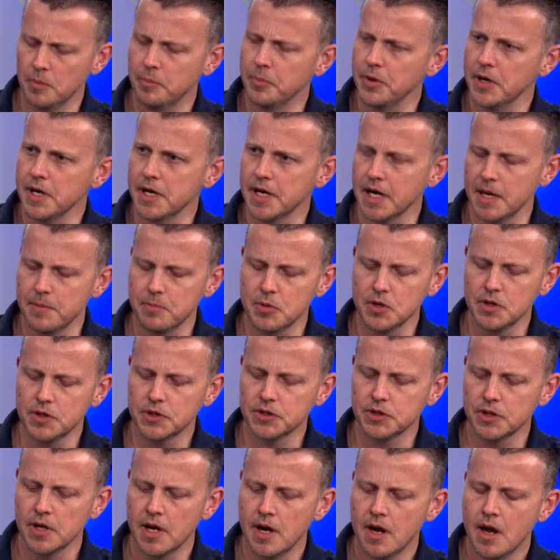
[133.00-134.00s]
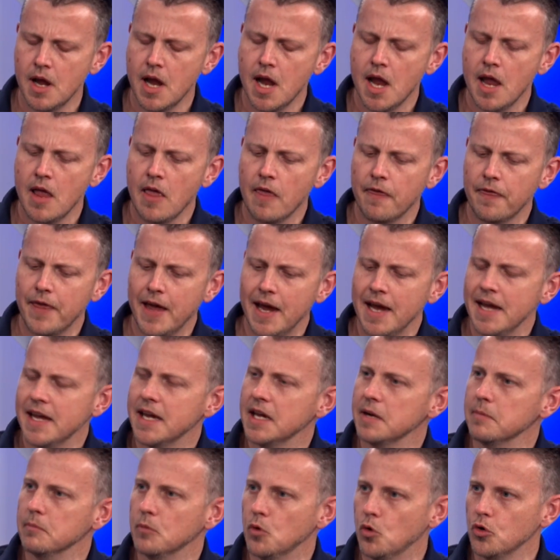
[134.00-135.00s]
beekeepers, they
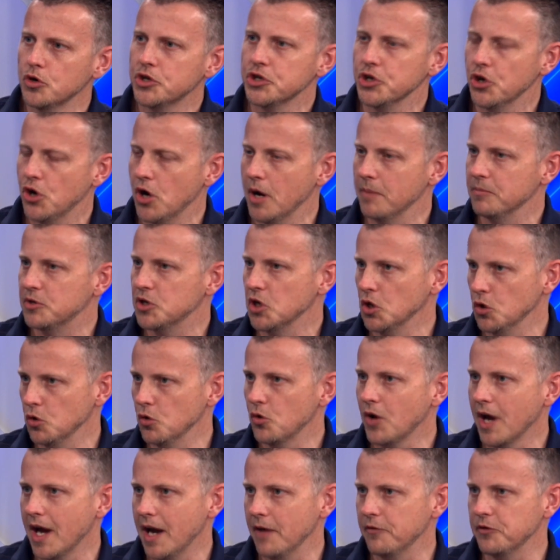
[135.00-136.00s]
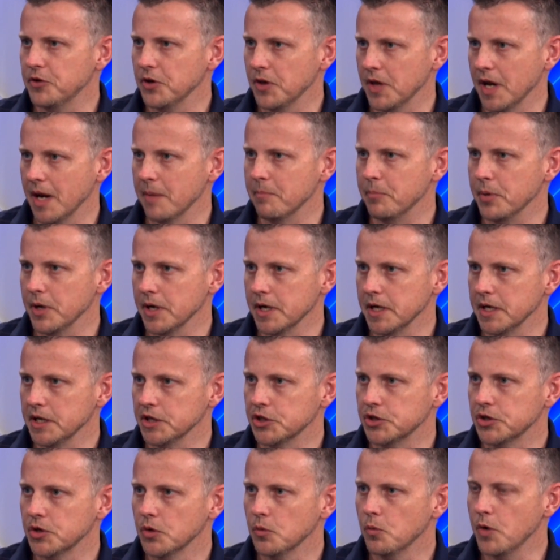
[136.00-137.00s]
get more time to look after their
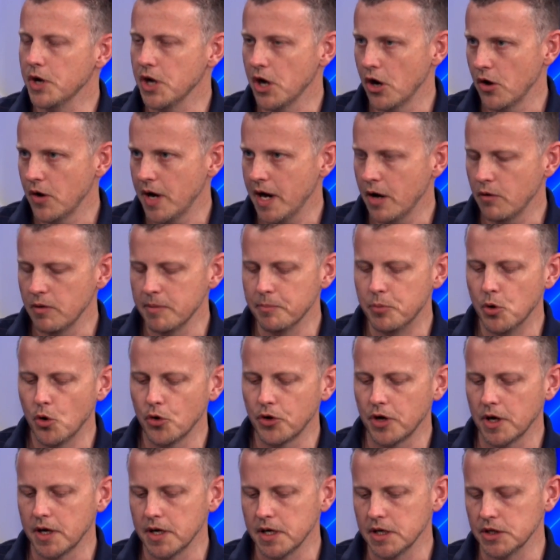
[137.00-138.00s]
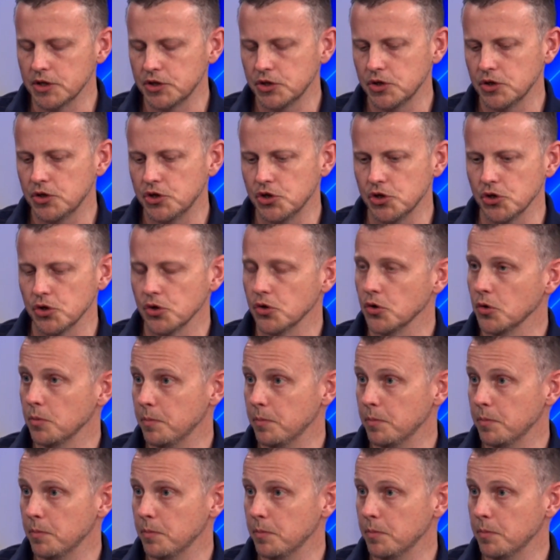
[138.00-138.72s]
bees. We know how important it is to